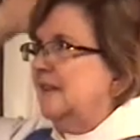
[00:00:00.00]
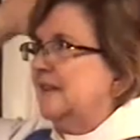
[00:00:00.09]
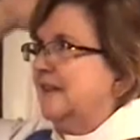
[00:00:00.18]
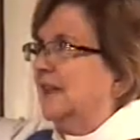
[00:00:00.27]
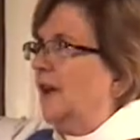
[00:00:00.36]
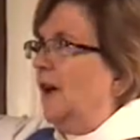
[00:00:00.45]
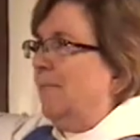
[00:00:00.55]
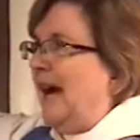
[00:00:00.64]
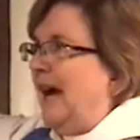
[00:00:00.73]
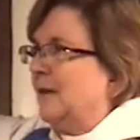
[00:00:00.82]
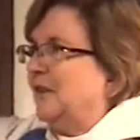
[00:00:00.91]
He's going to come
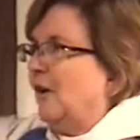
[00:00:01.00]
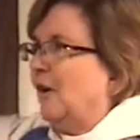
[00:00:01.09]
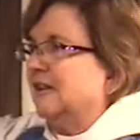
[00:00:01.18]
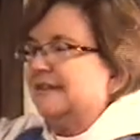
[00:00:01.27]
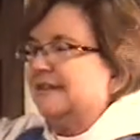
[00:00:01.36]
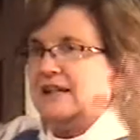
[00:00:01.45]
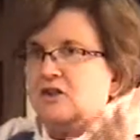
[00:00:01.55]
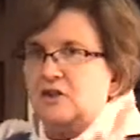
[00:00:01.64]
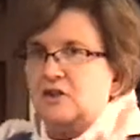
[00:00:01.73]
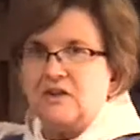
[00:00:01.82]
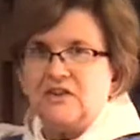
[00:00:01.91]
back with all his
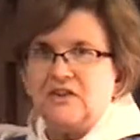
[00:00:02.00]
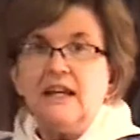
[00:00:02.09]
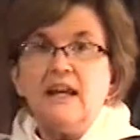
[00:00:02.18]
angels.